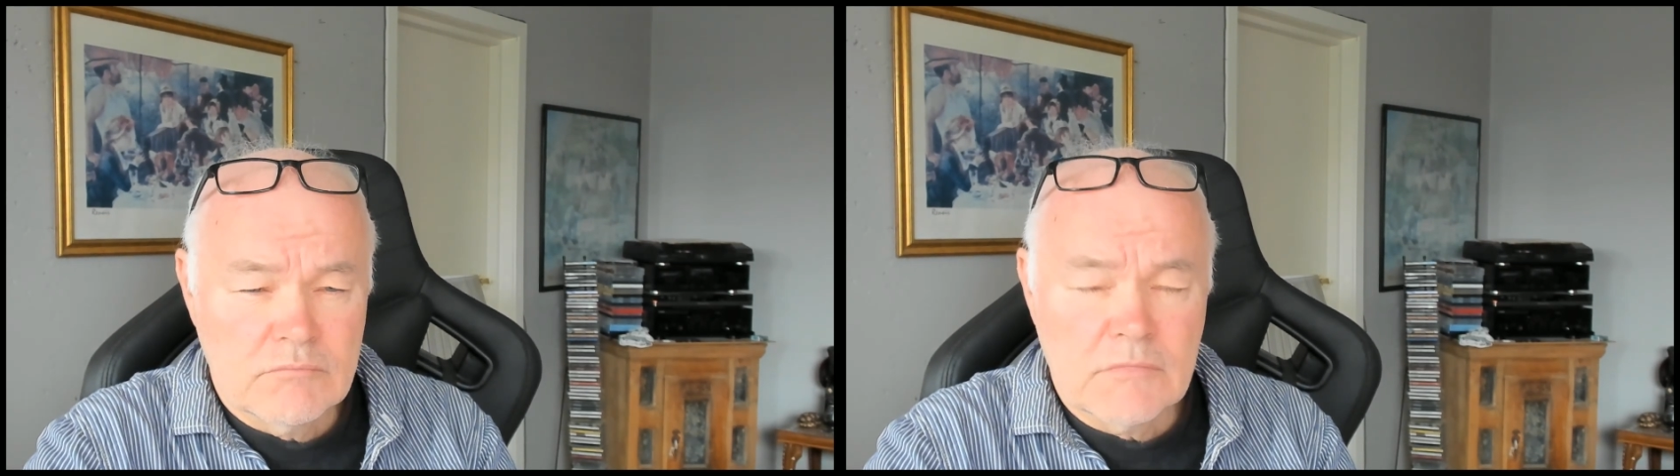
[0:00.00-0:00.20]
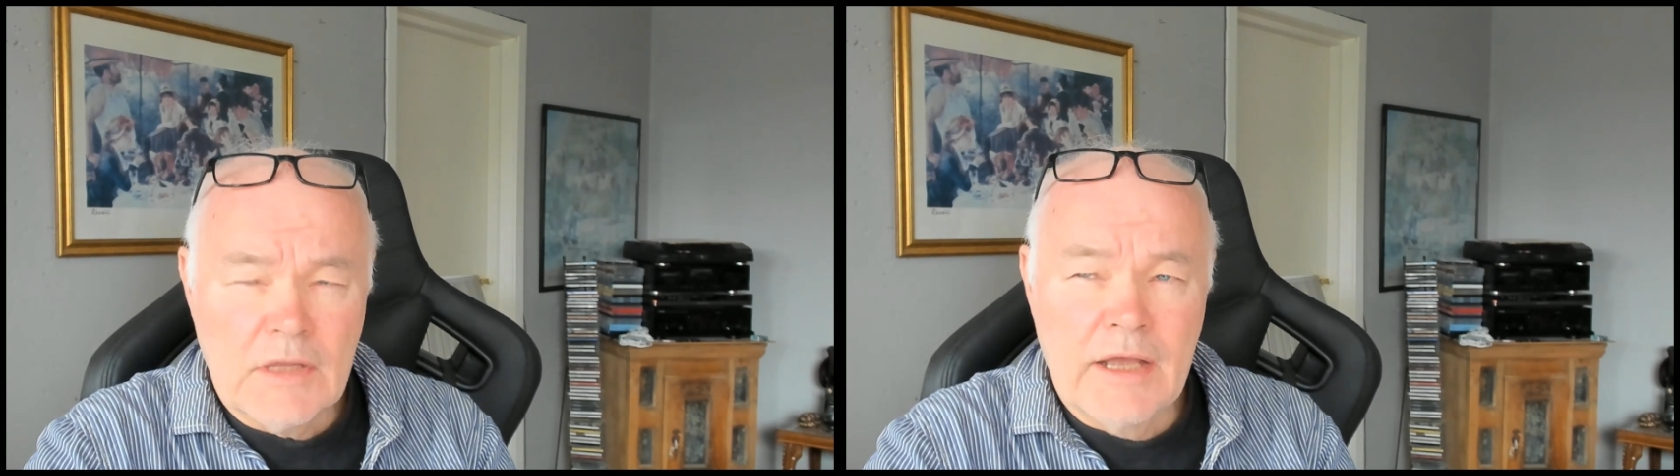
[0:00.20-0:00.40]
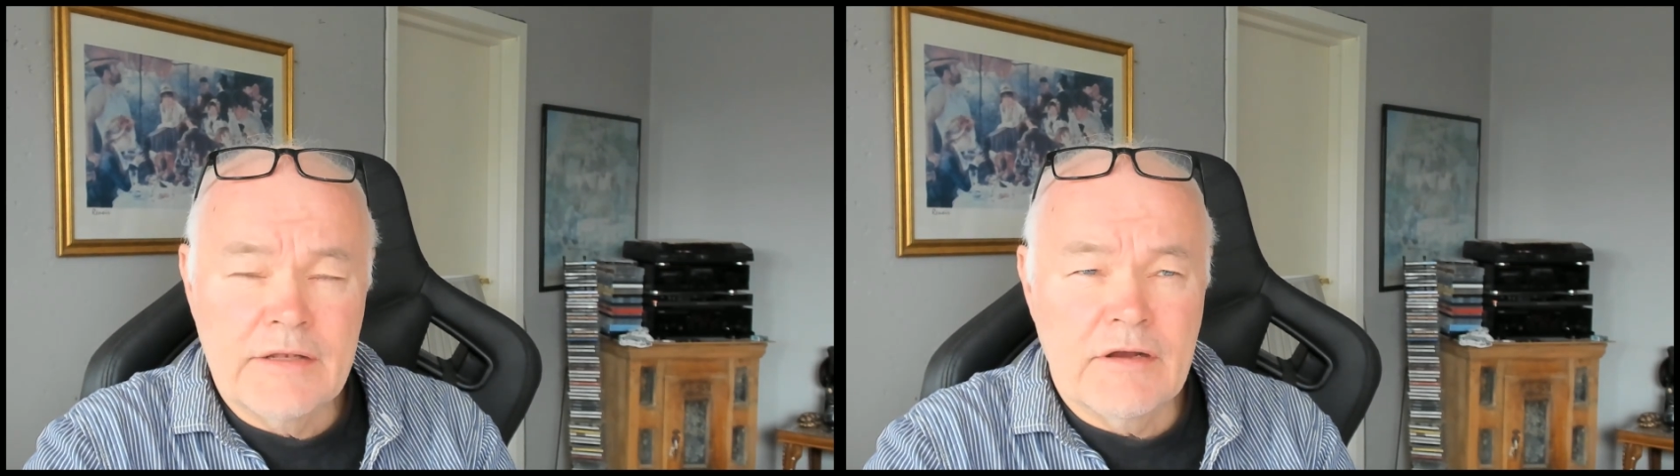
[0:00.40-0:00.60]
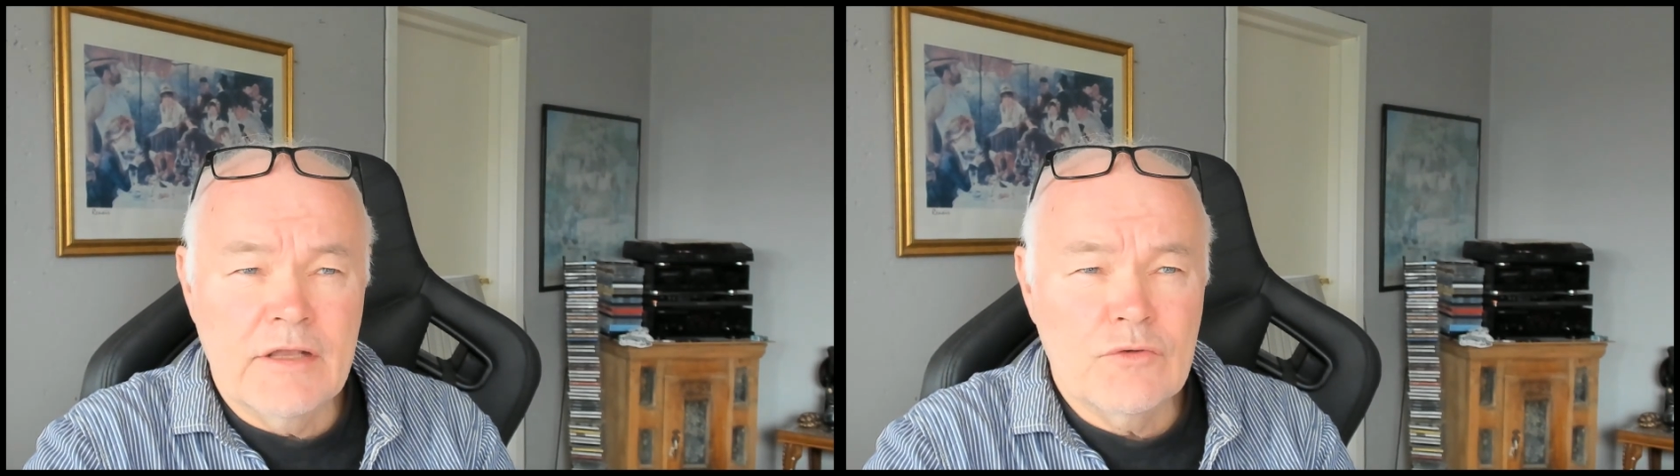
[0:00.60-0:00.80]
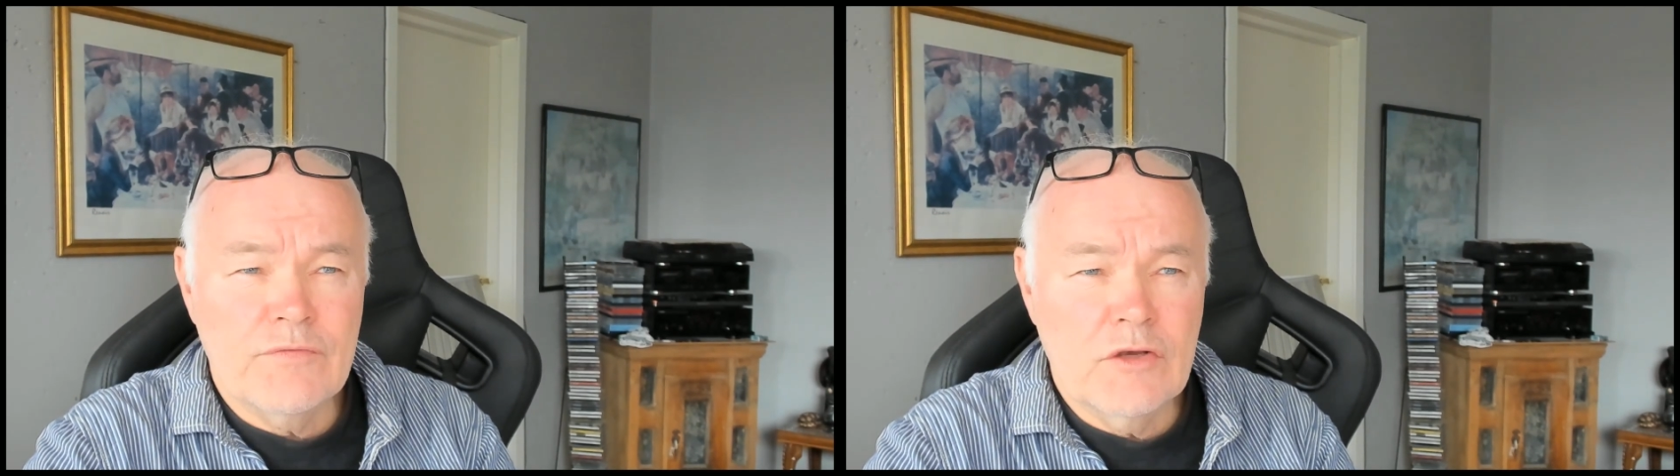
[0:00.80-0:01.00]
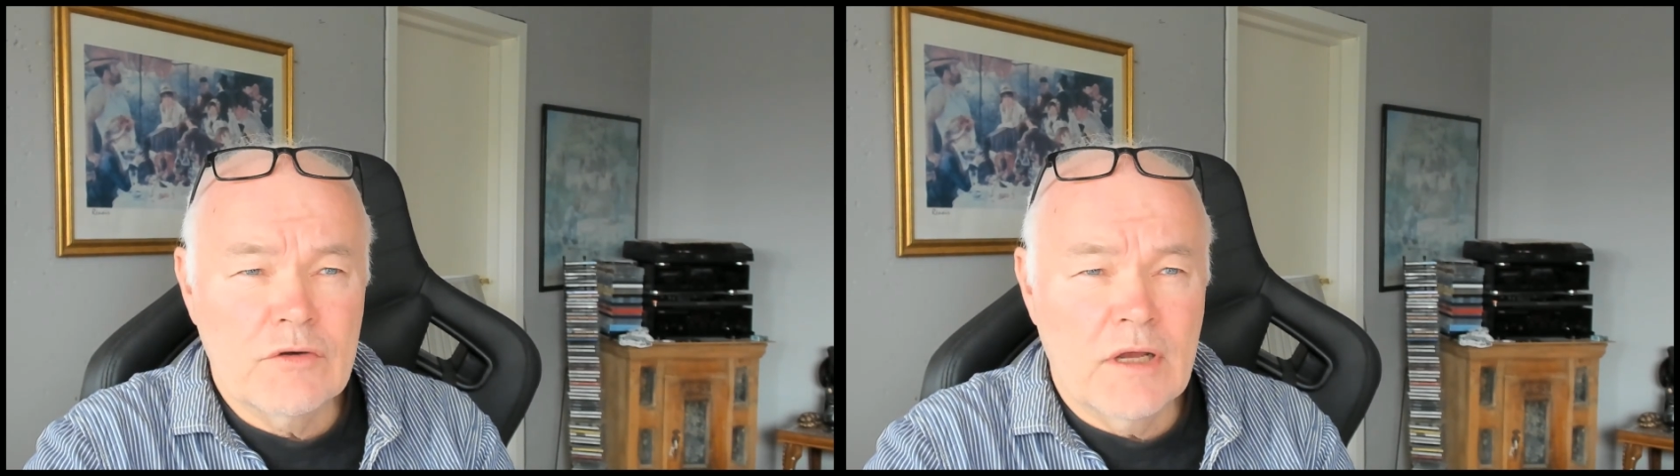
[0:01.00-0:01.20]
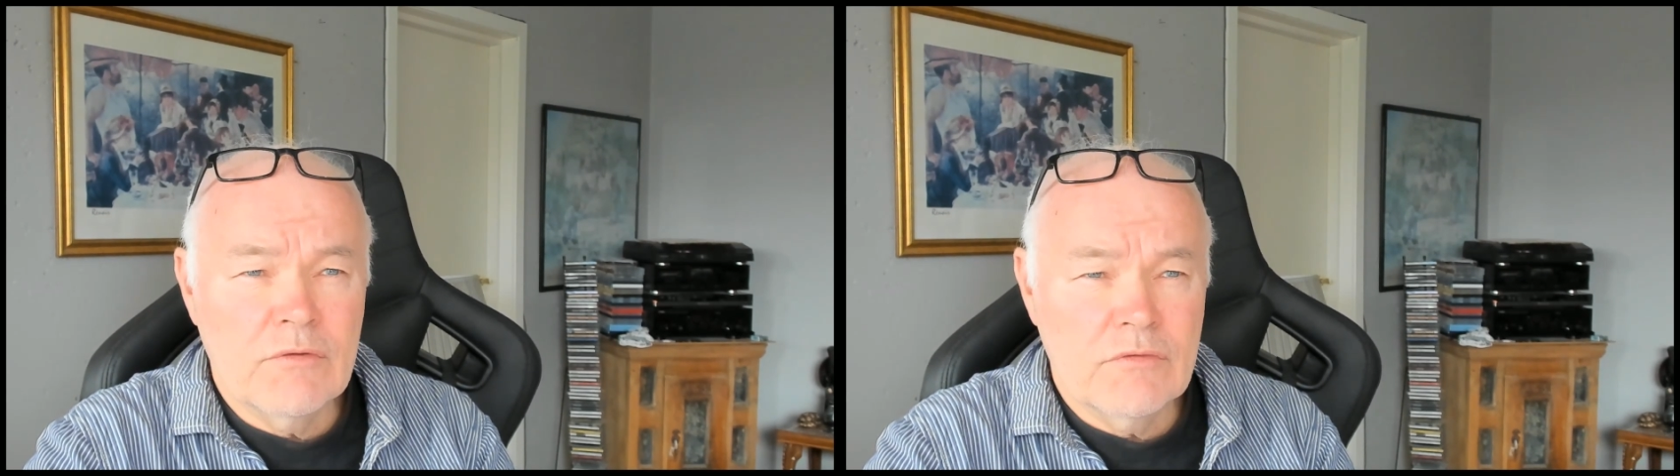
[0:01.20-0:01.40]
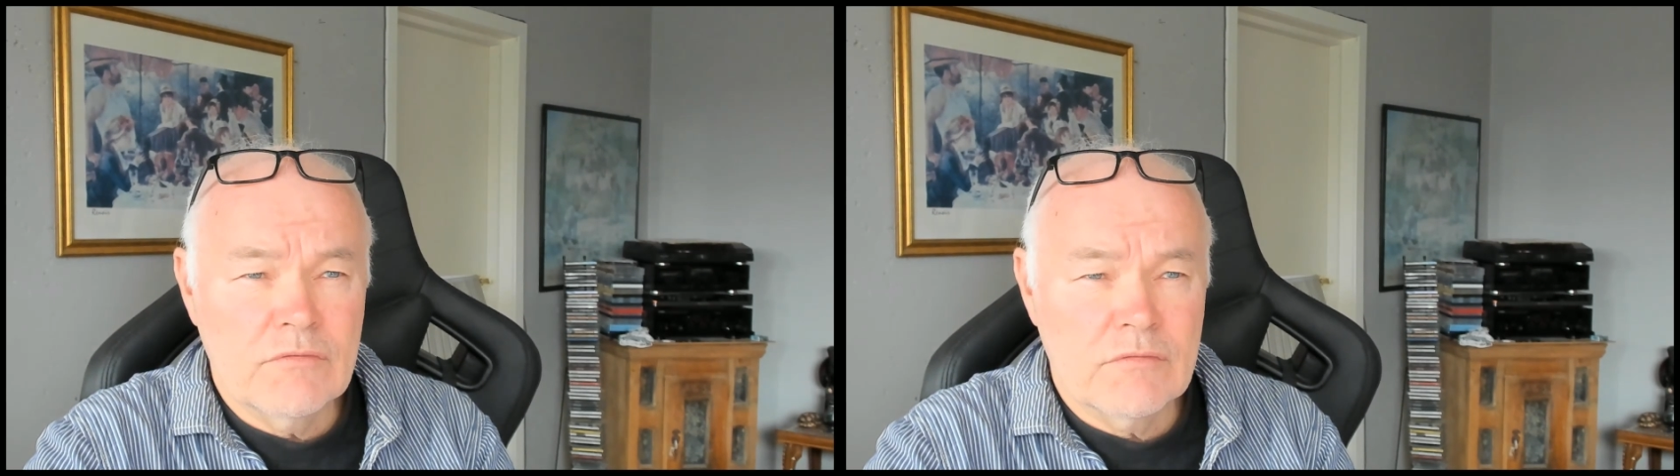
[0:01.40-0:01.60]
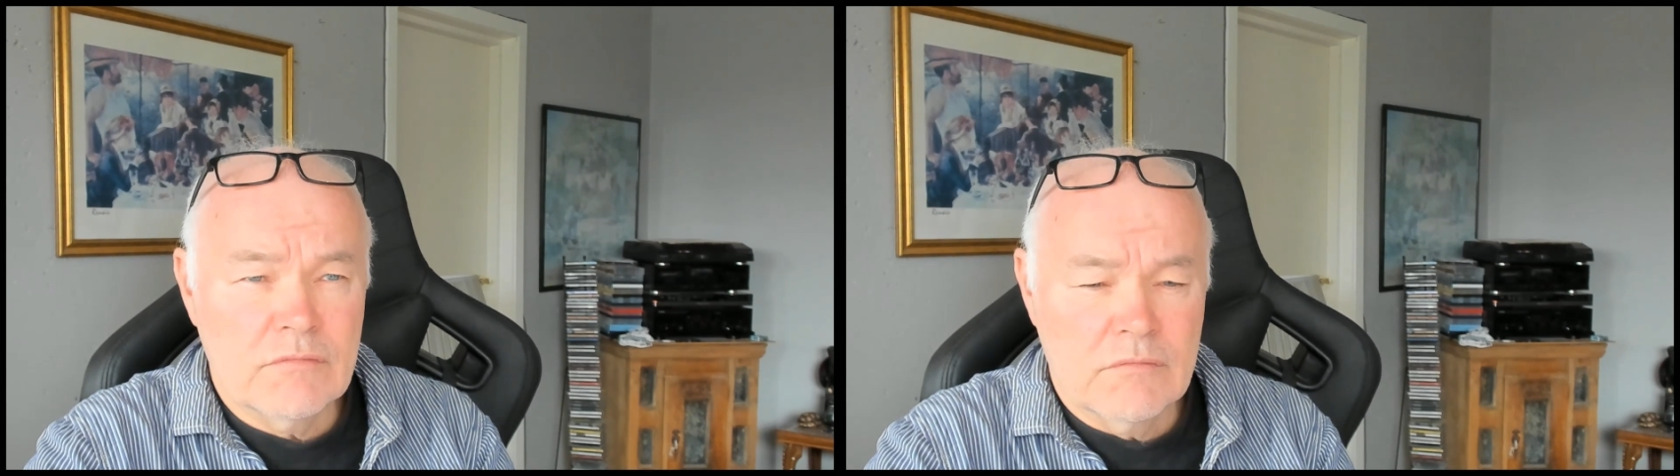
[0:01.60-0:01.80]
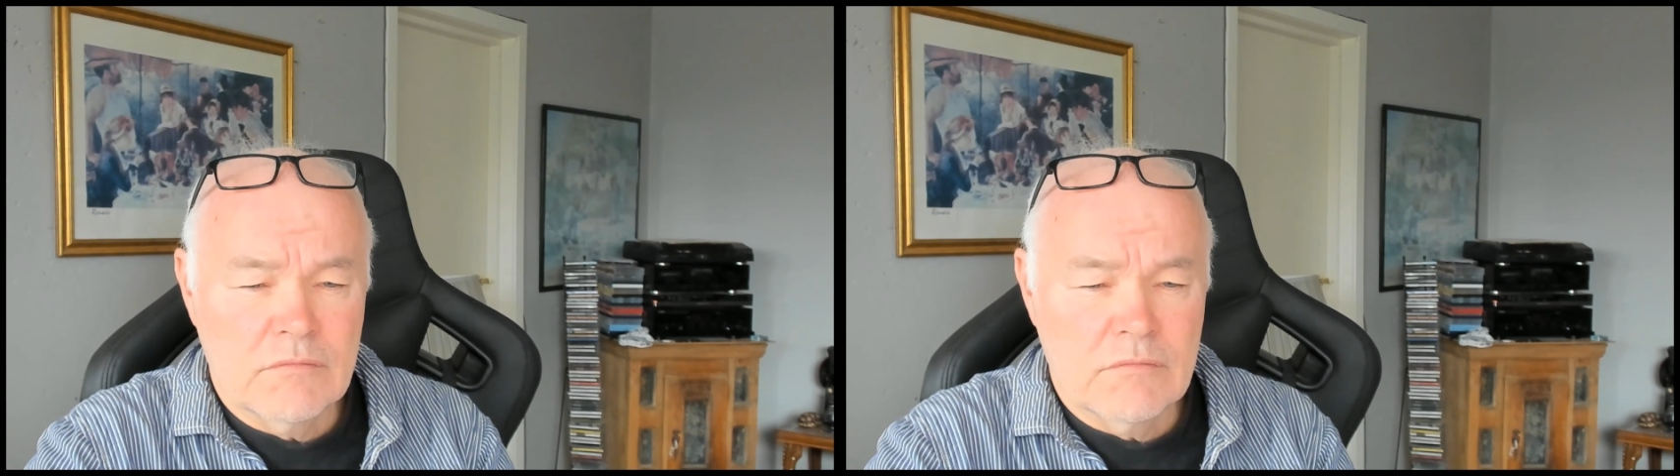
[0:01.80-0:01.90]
I try to figure out